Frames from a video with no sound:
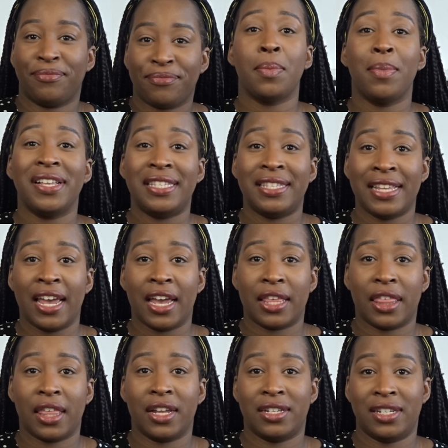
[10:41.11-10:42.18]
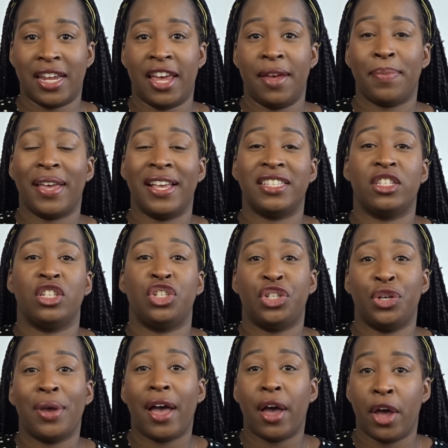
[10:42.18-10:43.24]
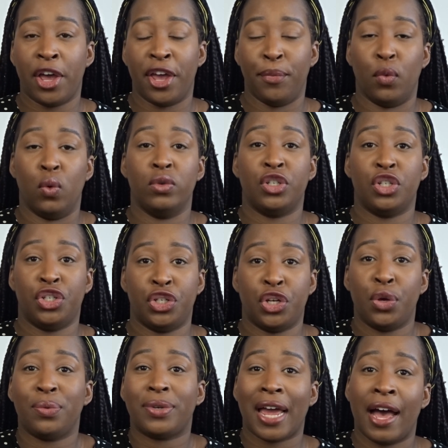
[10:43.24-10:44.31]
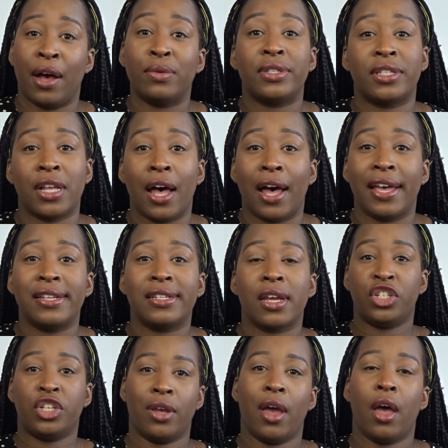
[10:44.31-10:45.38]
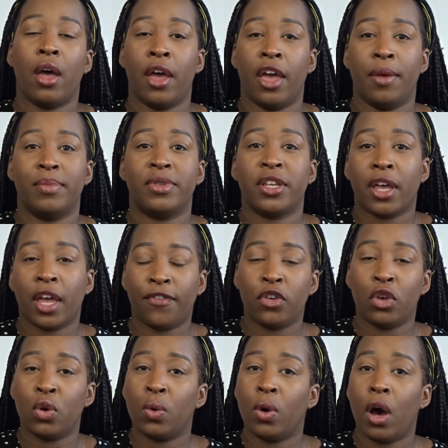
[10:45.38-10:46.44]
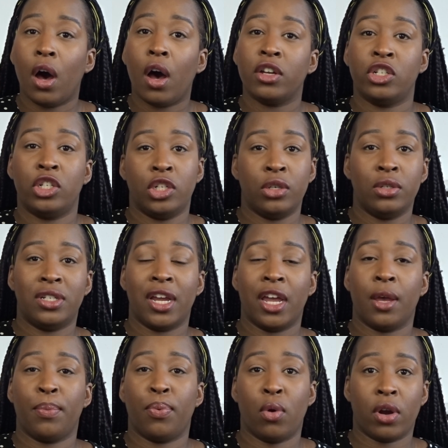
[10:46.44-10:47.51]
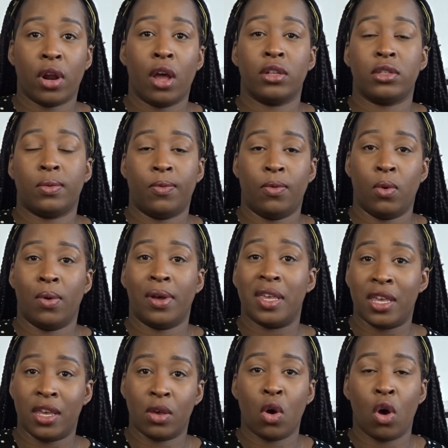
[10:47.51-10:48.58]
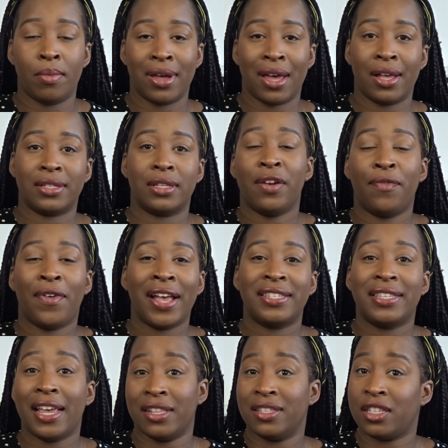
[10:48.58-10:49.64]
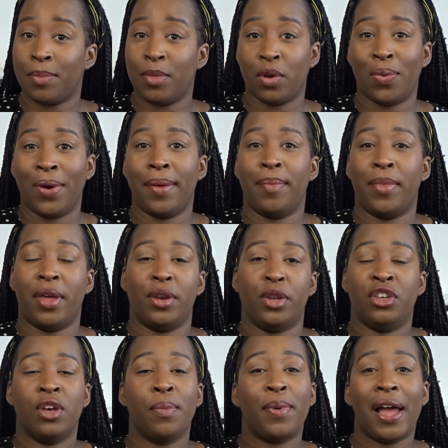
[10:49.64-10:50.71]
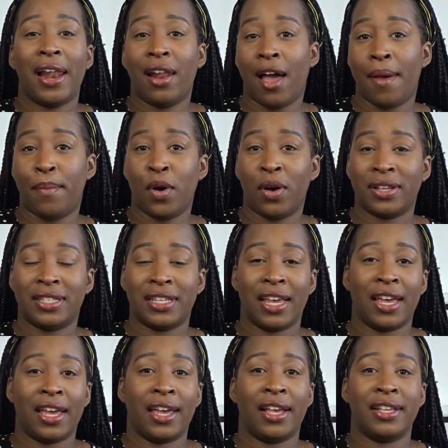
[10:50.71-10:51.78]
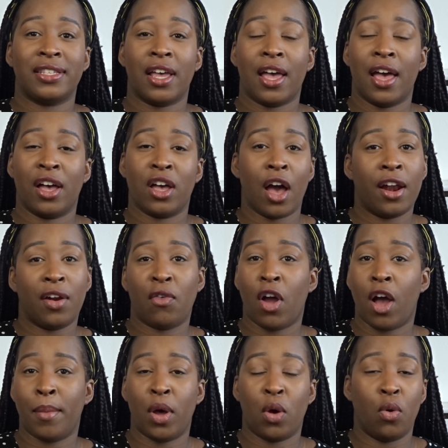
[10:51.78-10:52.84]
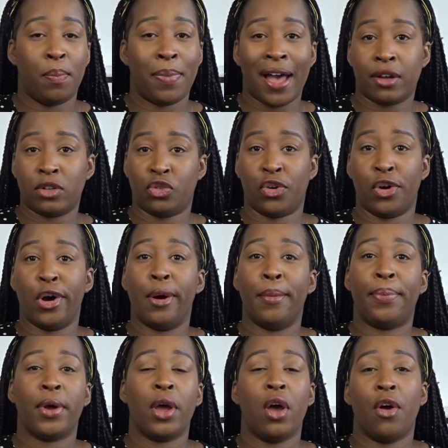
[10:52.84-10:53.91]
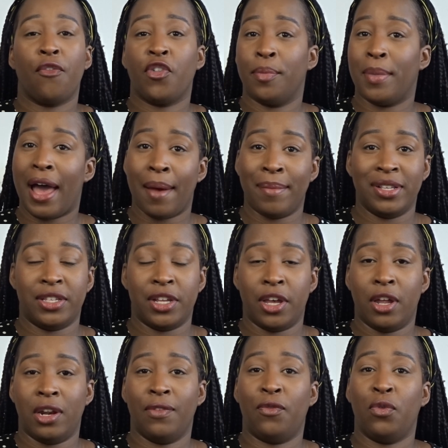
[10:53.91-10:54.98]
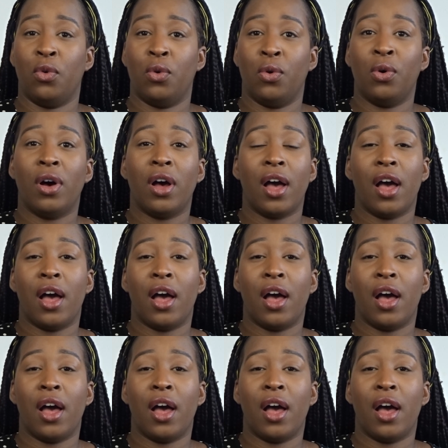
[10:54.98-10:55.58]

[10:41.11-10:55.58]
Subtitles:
So my 6th tip is to shoot at home or to shoot outside. Shoot at home. So if you are shooting products for e-commerce, invest in some equipment. You can buy light boxes, a colorama or backdrop from Amazon for